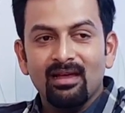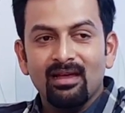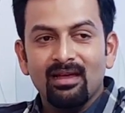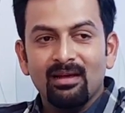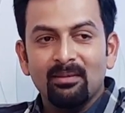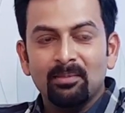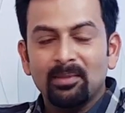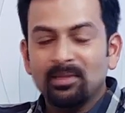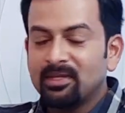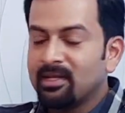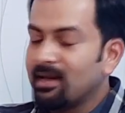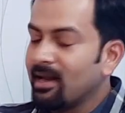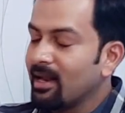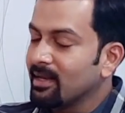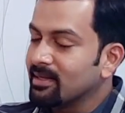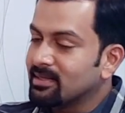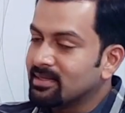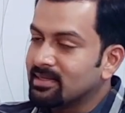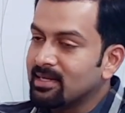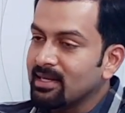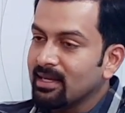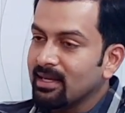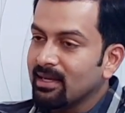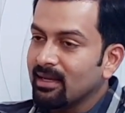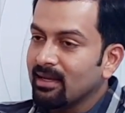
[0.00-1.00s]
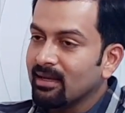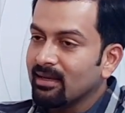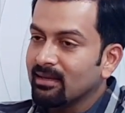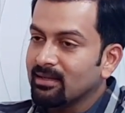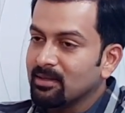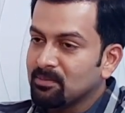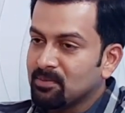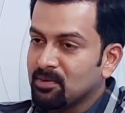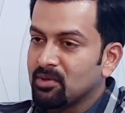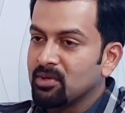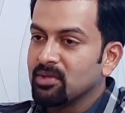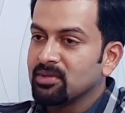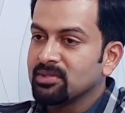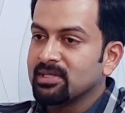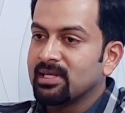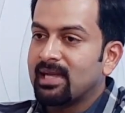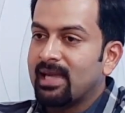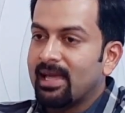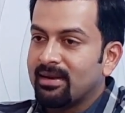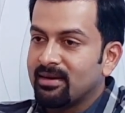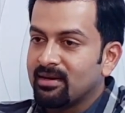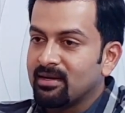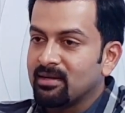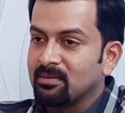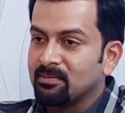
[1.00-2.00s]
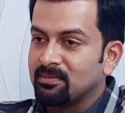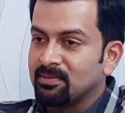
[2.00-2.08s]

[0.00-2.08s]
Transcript: But the next day, the producer landed up